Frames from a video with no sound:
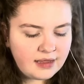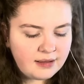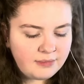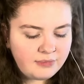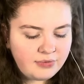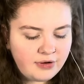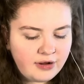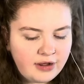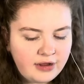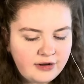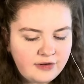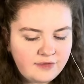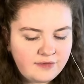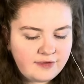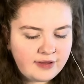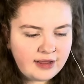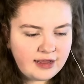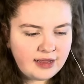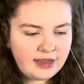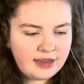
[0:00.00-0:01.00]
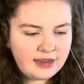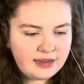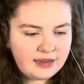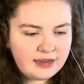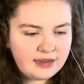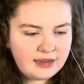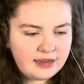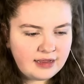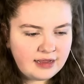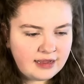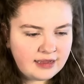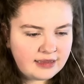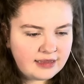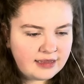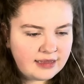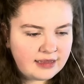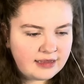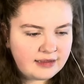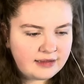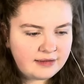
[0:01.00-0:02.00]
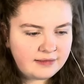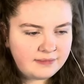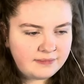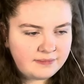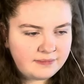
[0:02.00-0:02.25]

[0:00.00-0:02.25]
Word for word: I'm proud of our, our king.